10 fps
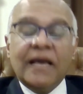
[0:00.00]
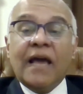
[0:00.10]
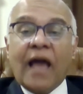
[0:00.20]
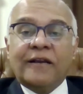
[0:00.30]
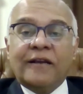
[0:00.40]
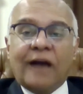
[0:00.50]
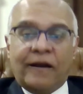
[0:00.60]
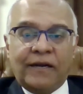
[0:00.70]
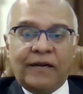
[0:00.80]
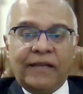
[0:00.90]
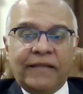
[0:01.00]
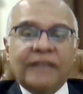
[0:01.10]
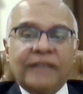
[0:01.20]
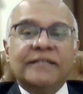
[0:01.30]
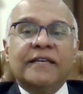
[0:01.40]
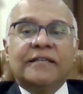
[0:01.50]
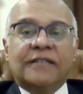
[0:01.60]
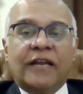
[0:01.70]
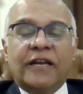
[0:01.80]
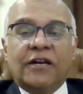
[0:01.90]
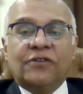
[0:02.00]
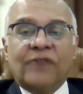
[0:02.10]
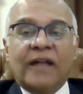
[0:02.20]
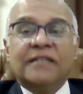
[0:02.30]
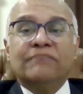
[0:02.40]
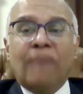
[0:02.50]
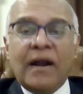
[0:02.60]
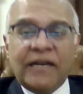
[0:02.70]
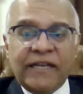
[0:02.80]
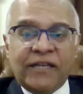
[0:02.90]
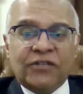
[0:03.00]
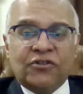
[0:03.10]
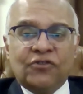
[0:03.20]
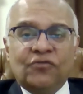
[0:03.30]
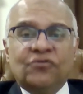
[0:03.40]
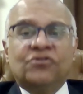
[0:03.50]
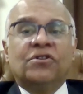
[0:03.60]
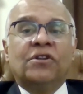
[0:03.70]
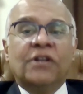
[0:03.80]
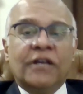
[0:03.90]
And currently there are 6 clinical trials, multi-institutional